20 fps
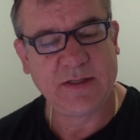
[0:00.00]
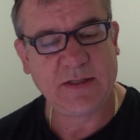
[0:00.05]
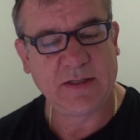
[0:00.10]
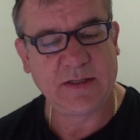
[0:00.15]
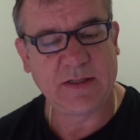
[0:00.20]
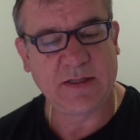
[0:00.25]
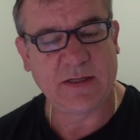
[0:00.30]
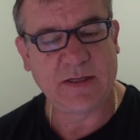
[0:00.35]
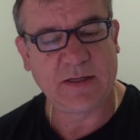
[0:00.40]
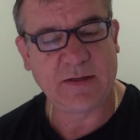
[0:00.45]

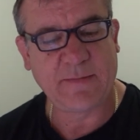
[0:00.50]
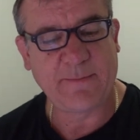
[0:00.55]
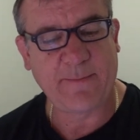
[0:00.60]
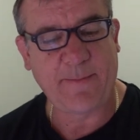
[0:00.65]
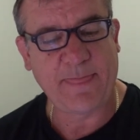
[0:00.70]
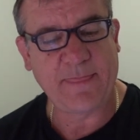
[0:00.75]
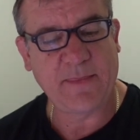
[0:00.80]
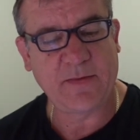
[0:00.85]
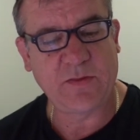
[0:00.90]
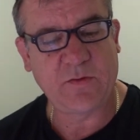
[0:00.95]

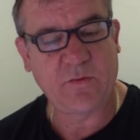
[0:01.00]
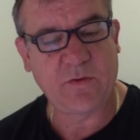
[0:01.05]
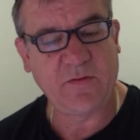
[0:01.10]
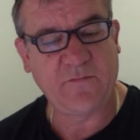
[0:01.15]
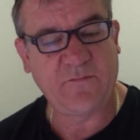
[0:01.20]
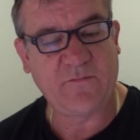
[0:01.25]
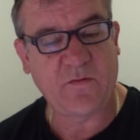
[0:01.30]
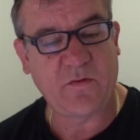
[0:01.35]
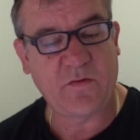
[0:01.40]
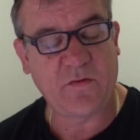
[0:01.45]

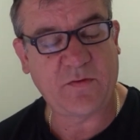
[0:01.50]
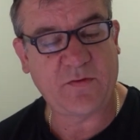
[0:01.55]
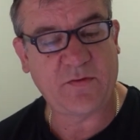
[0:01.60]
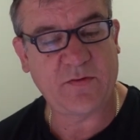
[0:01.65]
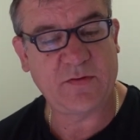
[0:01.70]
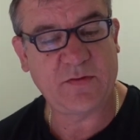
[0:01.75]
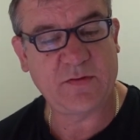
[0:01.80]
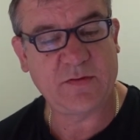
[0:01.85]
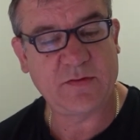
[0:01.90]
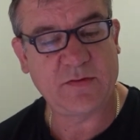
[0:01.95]
24th,
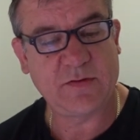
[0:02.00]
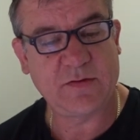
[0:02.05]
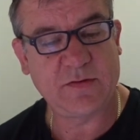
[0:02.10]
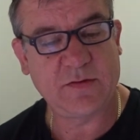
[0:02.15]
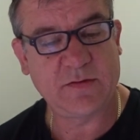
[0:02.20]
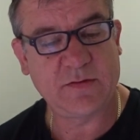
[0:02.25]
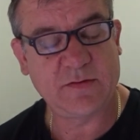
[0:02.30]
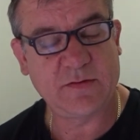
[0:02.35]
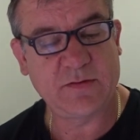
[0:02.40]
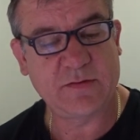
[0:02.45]

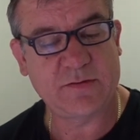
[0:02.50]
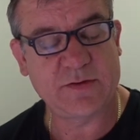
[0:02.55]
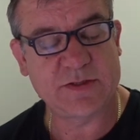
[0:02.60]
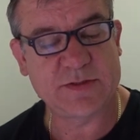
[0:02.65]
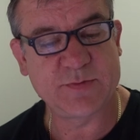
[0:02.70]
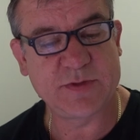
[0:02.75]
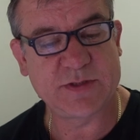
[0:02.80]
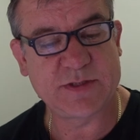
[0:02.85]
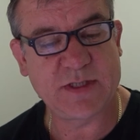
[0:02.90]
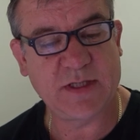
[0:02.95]

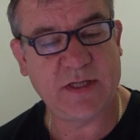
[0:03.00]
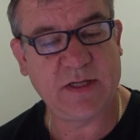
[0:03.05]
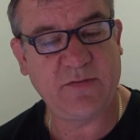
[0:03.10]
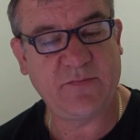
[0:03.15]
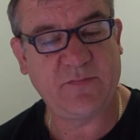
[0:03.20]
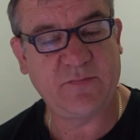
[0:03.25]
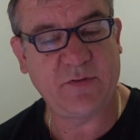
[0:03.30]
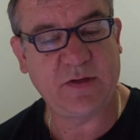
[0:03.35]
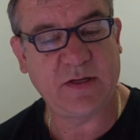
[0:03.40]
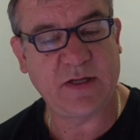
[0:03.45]
Christmas
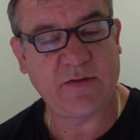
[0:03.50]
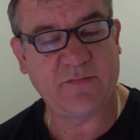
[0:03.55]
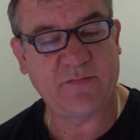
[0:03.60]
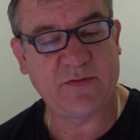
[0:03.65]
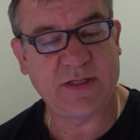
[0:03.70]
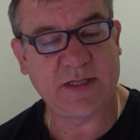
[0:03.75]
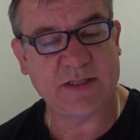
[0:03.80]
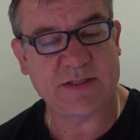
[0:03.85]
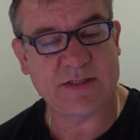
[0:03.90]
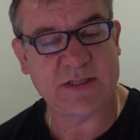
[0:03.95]
Eve, we have
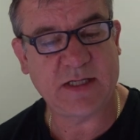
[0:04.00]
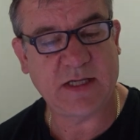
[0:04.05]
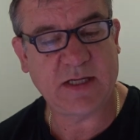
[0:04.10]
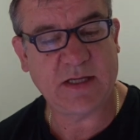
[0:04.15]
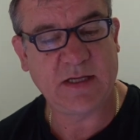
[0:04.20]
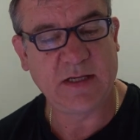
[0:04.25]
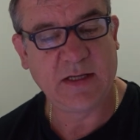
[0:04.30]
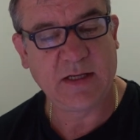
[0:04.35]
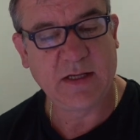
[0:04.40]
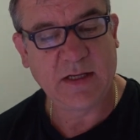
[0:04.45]
Dexter
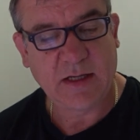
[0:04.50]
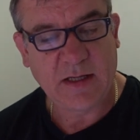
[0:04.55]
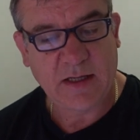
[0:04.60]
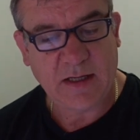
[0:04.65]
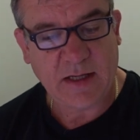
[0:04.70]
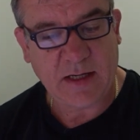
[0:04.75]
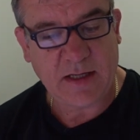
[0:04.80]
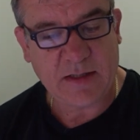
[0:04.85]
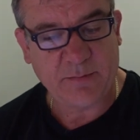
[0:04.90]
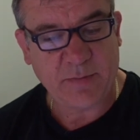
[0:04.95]

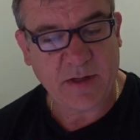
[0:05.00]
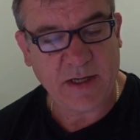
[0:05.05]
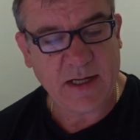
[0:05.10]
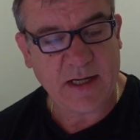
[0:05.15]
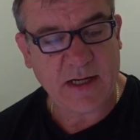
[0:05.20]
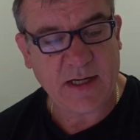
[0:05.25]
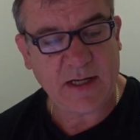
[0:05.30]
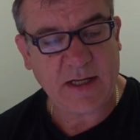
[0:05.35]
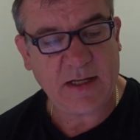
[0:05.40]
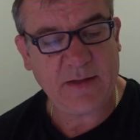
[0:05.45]

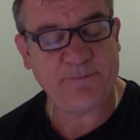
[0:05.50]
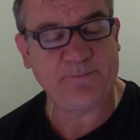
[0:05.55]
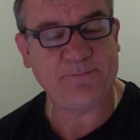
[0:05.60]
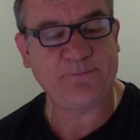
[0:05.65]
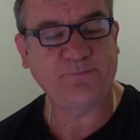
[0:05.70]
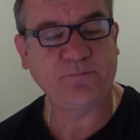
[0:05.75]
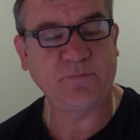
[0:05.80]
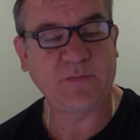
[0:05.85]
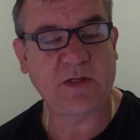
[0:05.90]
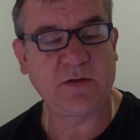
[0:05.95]
Agbayani.
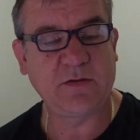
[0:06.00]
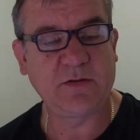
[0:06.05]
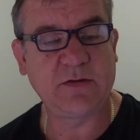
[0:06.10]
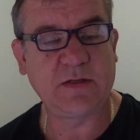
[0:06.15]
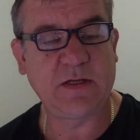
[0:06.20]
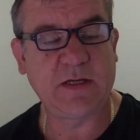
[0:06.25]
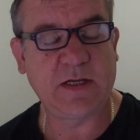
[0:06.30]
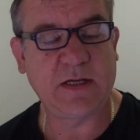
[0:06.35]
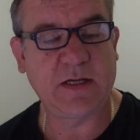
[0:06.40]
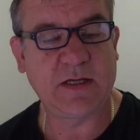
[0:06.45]

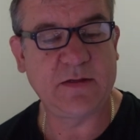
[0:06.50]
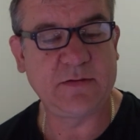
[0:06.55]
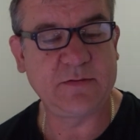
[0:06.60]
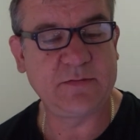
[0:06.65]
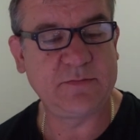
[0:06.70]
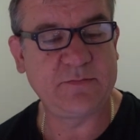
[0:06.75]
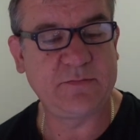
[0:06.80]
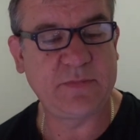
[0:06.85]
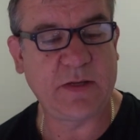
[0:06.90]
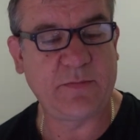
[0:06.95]

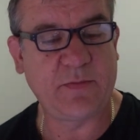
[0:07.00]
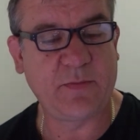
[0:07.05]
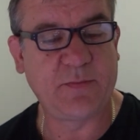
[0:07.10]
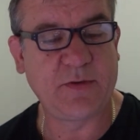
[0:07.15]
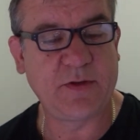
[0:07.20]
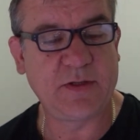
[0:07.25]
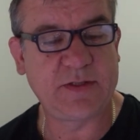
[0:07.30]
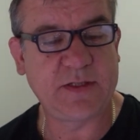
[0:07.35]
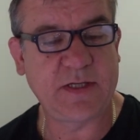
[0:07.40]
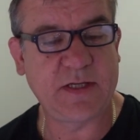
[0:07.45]
Happy
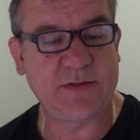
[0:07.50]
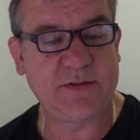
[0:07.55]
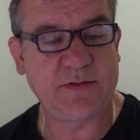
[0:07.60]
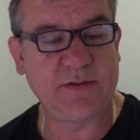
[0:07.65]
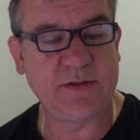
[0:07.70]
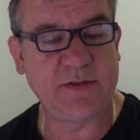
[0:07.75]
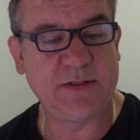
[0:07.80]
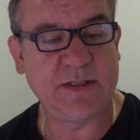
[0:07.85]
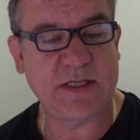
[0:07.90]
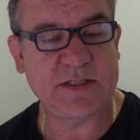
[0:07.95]
birthday to
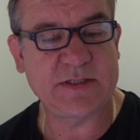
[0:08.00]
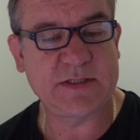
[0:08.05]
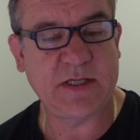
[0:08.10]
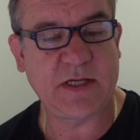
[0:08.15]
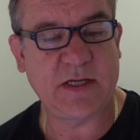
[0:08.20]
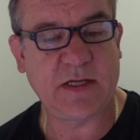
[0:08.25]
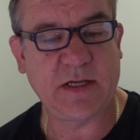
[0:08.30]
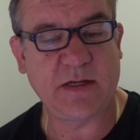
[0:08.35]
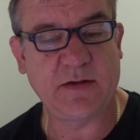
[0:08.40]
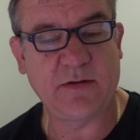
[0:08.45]
you, Dexter.
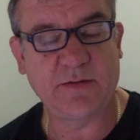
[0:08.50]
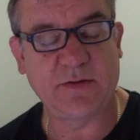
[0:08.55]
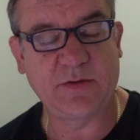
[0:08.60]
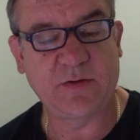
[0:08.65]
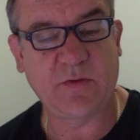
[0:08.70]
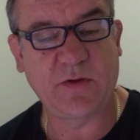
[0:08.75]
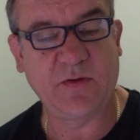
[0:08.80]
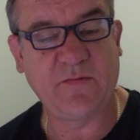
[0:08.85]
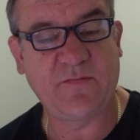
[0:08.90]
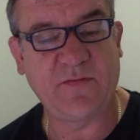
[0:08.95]
And on the
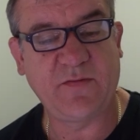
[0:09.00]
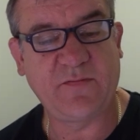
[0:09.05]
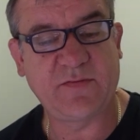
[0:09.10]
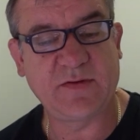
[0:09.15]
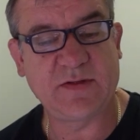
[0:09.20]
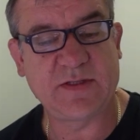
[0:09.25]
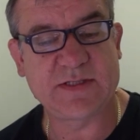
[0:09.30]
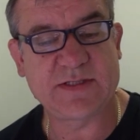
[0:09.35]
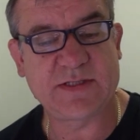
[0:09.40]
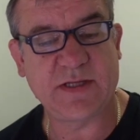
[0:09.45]
25th of
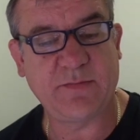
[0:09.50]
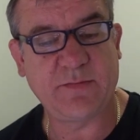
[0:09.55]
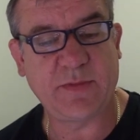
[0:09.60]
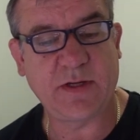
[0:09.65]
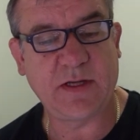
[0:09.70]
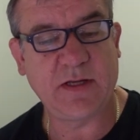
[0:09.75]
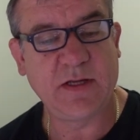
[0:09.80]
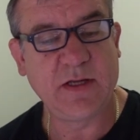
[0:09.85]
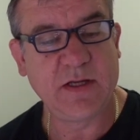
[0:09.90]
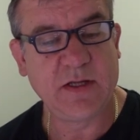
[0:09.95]

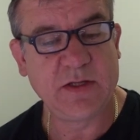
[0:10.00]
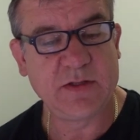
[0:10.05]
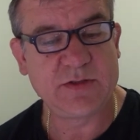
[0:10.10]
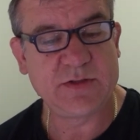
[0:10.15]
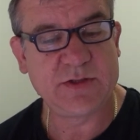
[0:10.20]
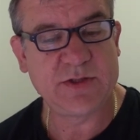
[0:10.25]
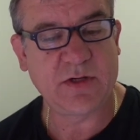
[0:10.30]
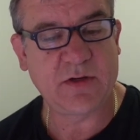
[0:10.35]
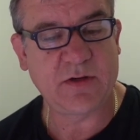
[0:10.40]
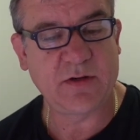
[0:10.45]
December,
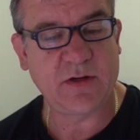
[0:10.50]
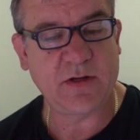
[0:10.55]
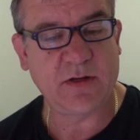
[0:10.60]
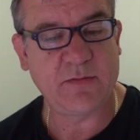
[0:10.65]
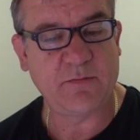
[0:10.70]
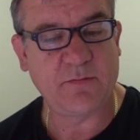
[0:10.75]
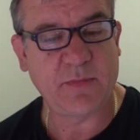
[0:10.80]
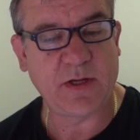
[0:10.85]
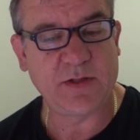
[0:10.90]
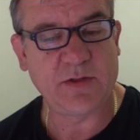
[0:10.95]
John
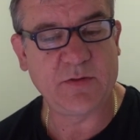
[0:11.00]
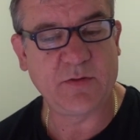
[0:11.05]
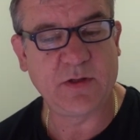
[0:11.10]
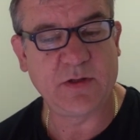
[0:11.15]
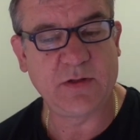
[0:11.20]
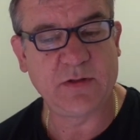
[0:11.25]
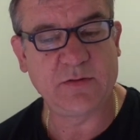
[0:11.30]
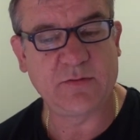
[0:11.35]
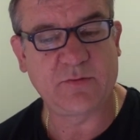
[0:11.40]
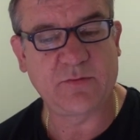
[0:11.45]

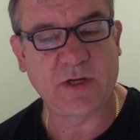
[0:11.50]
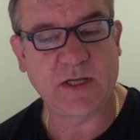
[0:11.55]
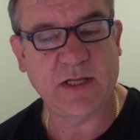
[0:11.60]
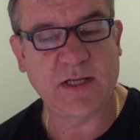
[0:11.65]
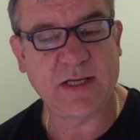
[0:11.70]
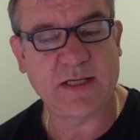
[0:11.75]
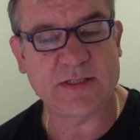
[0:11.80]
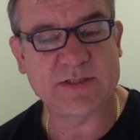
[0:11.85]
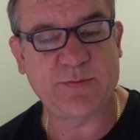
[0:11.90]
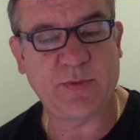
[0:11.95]
Emmanuel
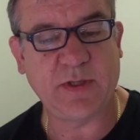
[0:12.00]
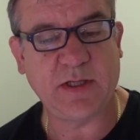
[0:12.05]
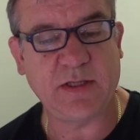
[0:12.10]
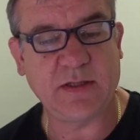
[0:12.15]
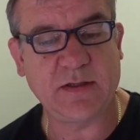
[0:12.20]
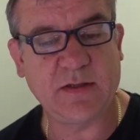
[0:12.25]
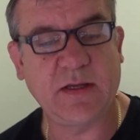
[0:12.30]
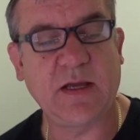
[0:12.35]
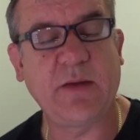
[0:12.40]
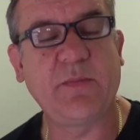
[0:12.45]
Regaspi.
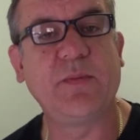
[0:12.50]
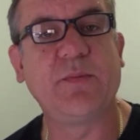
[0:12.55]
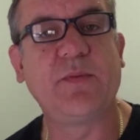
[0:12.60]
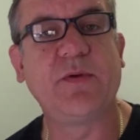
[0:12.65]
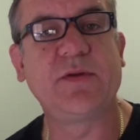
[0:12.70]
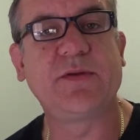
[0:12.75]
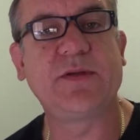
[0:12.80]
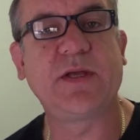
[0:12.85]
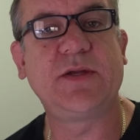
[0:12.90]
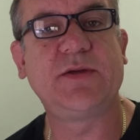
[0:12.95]
Happy
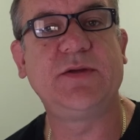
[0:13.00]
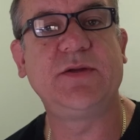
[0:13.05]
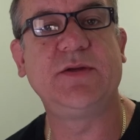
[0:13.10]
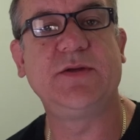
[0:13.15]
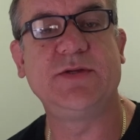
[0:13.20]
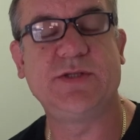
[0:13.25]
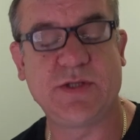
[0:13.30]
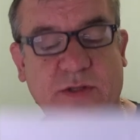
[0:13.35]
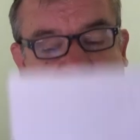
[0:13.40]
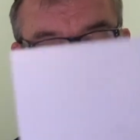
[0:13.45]
birthday to you,
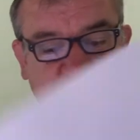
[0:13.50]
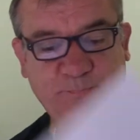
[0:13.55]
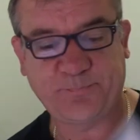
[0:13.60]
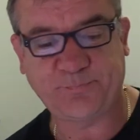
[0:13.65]
John.